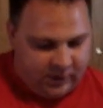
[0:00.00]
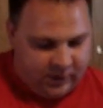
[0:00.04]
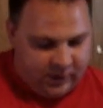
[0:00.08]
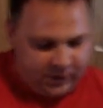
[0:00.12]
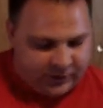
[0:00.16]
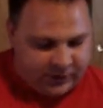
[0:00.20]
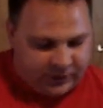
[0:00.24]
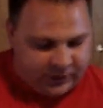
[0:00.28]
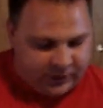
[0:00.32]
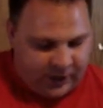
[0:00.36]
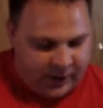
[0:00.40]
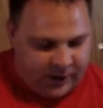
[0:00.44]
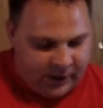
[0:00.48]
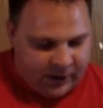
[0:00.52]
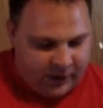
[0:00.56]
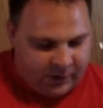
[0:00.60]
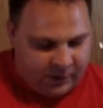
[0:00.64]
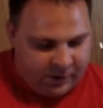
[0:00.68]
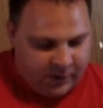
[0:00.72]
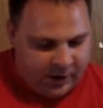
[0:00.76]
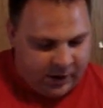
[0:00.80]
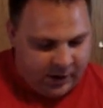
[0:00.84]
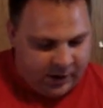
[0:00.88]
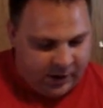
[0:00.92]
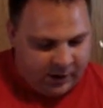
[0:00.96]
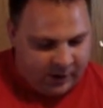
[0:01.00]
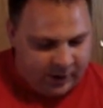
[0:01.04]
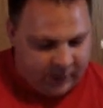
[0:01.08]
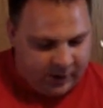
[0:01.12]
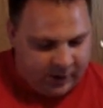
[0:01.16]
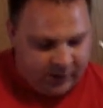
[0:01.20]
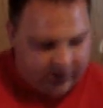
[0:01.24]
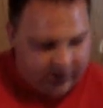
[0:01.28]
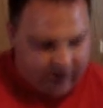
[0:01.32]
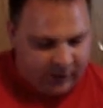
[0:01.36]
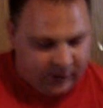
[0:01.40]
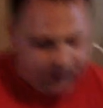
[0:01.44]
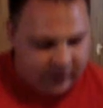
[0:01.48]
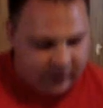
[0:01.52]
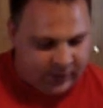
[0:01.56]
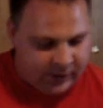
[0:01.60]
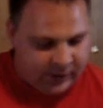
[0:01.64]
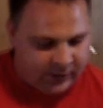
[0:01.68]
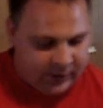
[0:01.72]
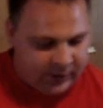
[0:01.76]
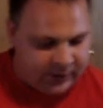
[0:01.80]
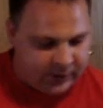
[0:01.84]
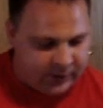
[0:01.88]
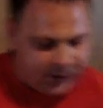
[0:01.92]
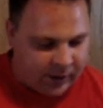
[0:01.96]
So,
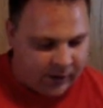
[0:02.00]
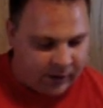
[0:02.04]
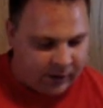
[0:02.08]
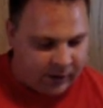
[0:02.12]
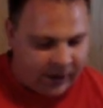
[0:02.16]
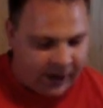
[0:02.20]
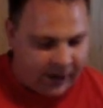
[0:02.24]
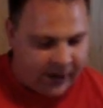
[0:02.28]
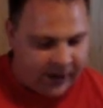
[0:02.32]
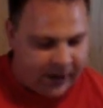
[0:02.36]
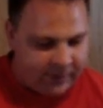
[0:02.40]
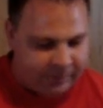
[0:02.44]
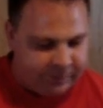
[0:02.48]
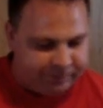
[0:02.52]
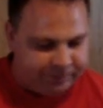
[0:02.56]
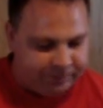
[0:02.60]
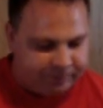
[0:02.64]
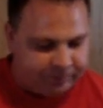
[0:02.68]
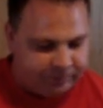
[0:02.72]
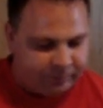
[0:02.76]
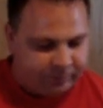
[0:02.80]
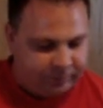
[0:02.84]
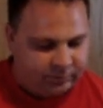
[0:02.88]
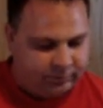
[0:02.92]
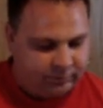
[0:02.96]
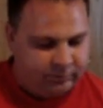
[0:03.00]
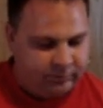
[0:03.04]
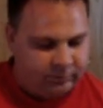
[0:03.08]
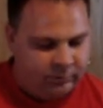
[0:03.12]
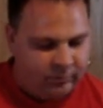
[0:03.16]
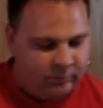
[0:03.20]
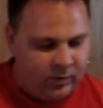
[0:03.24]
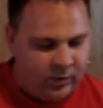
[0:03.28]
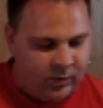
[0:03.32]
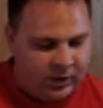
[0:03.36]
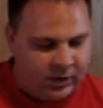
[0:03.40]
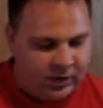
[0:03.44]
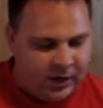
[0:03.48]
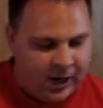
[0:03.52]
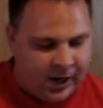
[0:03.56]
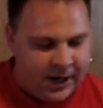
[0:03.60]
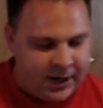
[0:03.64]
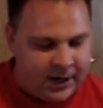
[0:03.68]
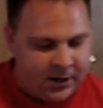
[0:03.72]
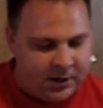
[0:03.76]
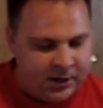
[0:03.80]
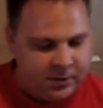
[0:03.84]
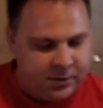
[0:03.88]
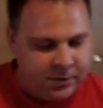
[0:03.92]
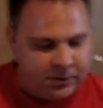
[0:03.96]
it's alright. I
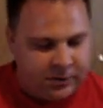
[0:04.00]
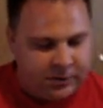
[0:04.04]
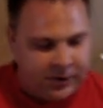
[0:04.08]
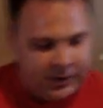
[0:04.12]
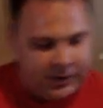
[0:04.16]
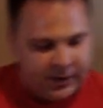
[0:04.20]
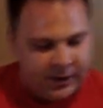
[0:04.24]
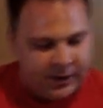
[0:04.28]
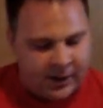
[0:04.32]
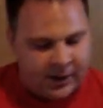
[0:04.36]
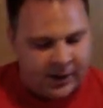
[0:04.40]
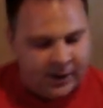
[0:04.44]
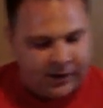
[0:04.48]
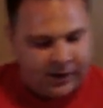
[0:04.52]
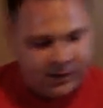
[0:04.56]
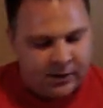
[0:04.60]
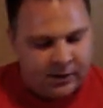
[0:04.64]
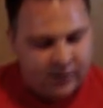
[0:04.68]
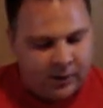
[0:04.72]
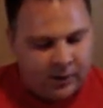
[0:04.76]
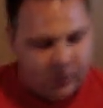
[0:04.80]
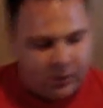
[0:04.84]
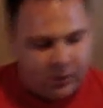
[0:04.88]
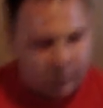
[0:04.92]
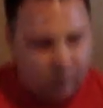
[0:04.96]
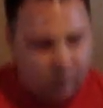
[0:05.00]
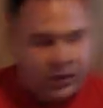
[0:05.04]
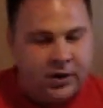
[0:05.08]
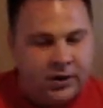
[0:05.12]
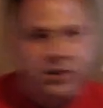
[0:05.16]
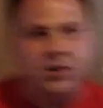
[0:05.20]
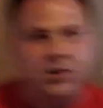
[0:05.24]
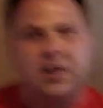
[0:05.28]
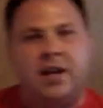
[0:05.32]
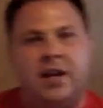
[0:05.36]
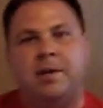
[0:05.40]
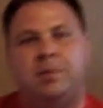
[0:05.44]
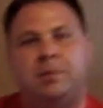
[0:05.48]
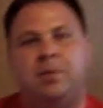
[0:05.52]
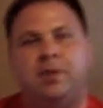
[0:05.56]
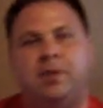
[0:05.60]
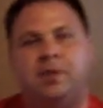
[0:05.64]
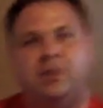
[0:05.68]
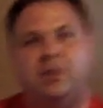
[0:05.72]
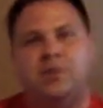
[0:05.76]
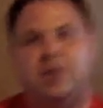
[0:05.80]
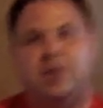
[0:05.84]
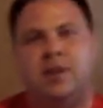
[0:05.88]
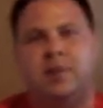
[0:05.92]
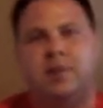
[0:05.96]
usually win
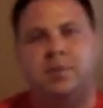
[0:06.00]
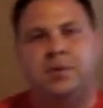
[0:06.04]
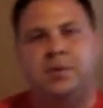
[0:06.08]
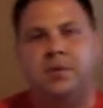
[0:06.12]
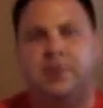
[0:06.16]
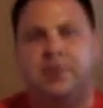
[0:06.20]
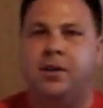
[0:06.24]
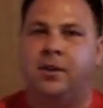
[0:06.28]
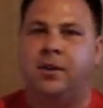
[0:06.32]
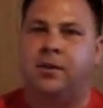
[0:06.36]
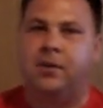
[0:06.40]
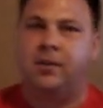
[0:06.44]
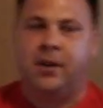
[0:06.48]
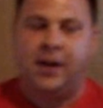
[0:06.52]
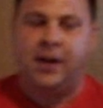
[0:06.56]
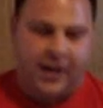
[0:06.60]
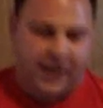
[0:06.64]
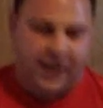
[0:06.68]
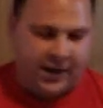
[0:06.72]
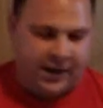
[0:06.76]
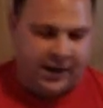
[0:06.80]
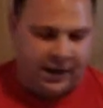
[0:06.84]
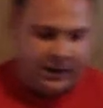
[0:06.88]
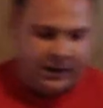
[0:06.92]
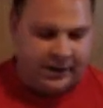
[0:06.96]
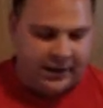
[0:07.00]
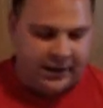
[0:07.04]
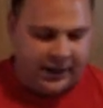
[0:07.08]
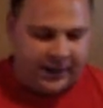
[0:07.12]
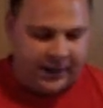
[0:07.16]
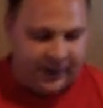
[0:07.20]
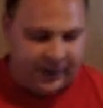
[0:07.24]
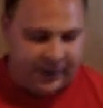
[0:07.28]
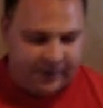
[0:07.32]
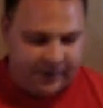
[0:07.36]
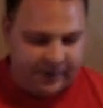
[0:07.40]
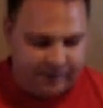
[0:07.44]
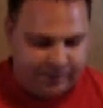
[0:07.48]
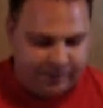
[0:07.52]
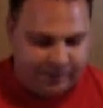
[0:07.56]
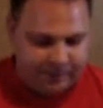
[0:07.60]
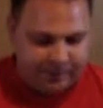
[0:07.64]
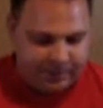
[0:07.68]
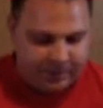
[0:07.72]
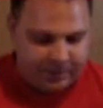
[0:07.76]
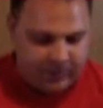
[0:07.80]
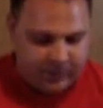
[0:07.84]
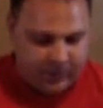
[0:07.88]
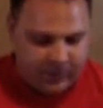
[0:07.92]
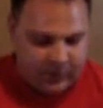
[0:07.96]
championships, so hey, I'll take it.
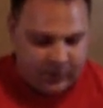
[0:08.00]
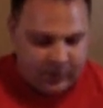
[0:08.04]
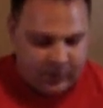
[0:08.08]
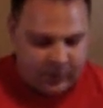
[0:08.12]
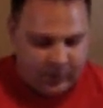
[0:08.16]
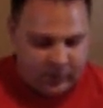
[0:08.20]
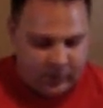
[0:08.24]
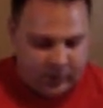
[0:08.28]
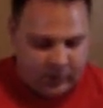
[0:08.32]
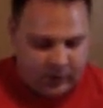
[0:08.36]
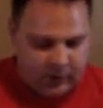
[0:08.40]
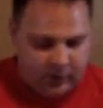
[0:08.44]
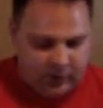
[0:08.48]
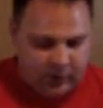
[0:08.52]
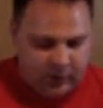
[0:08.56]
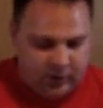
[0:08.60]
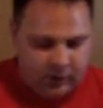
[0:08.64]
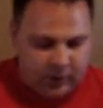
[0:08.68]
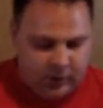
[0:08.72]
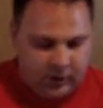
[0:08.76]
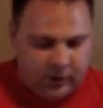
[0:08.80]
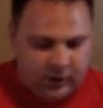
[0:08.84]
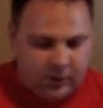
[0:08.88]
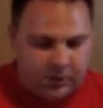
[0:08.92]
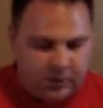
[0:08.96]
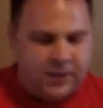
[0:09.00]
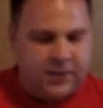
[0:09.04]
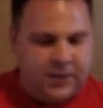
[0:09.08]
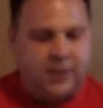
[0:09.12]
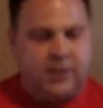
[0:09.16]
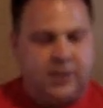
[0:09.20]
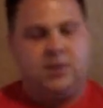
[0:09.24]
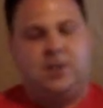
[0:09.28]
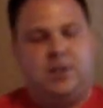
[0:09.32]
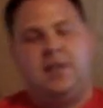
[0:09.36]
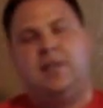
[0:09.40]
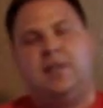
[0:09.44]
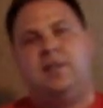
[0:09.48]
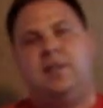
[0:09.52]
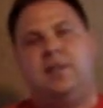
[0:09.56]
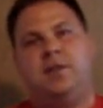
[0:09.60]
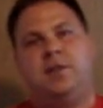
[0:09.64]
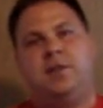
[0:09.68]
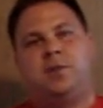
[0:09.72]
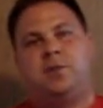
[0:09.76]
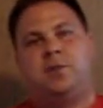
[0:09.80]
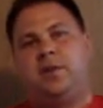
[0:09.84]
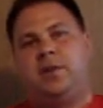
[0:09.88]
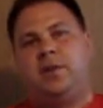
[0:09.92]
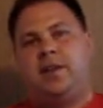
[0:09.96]
No need to change
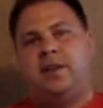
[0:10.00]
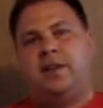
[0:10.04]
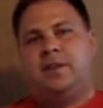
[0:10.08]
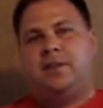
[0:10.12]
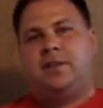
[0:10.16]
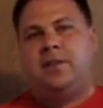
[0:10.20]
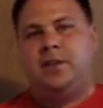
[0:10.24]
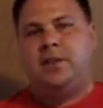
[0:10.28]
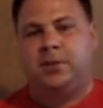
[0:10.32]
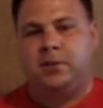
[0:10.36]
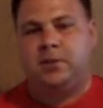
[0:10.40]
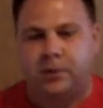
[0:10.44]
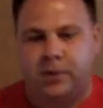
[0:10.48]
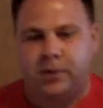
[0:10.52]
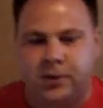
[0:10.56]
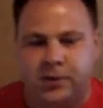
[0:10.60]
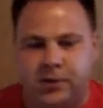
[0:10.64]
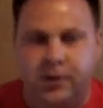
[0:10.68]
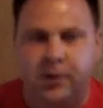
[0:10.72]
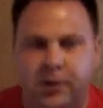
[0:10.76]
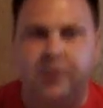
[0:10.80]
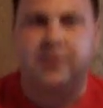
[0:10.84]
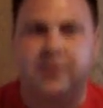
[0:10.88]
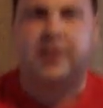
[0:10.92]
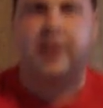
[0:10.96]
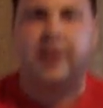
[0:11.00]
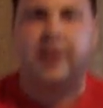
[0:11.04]
history because history shows